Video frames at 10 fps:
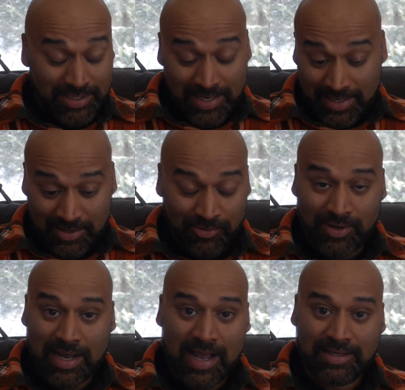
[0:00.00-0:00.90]

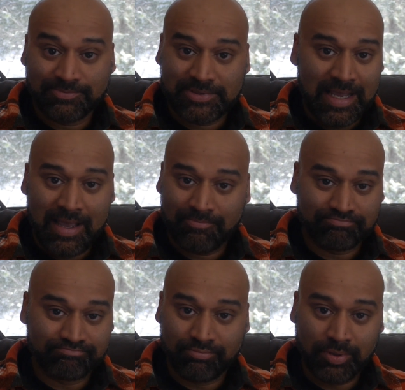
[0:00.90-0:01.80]
I can't
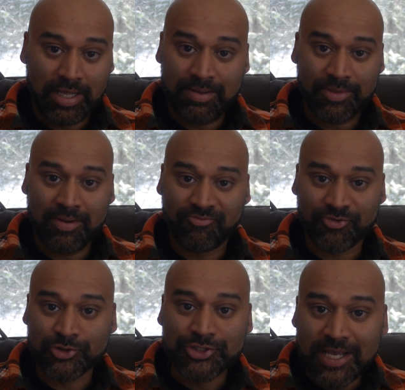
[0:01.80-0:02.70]
blame them
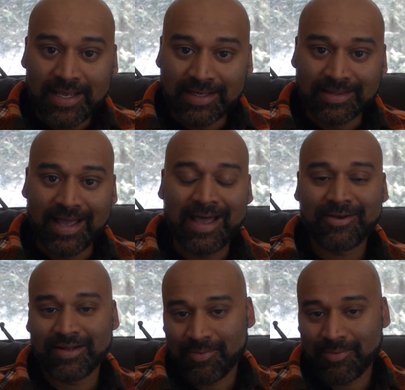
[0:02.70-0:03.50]
for saying that.